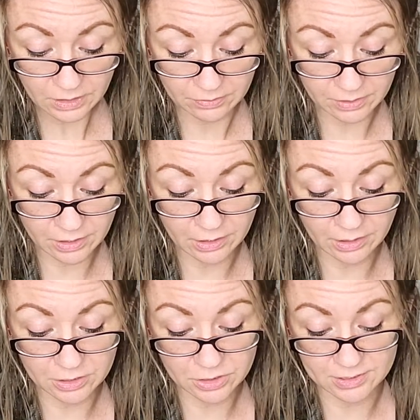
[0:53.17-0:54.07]
Then
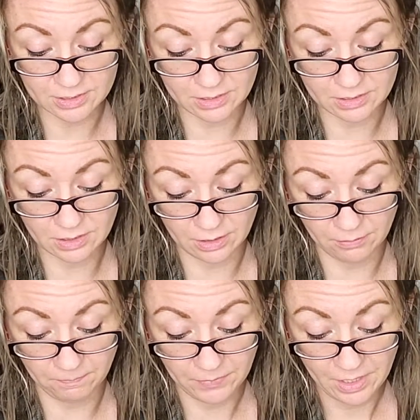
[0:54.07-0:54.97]
Elijah said to
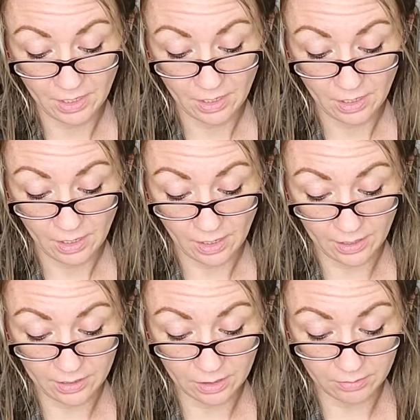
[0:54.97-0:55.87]
them,
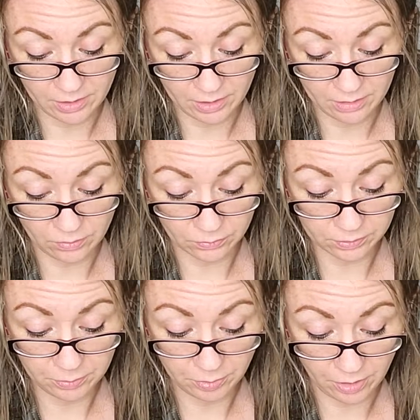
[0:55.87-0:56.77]
"I am thine only
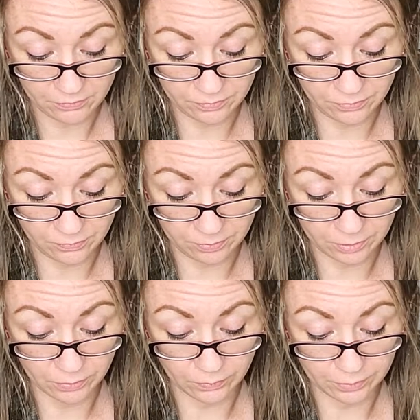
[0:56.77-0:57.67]
prophet from the
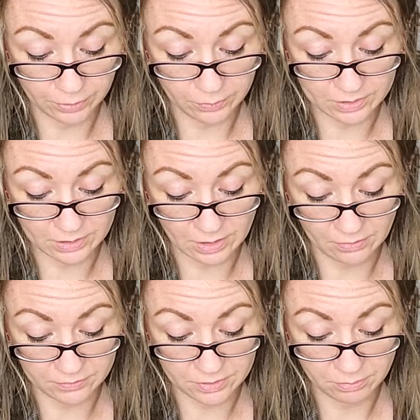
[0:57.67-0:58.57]
Lord who is
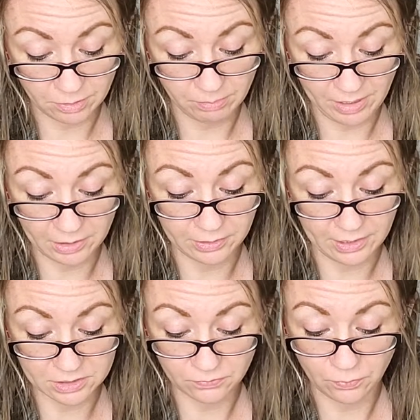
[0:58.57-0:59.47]
left, but Baal
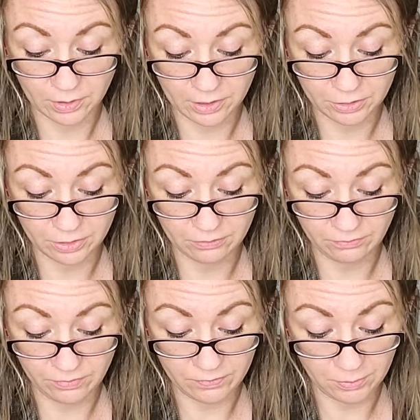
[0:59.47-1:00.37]
has 450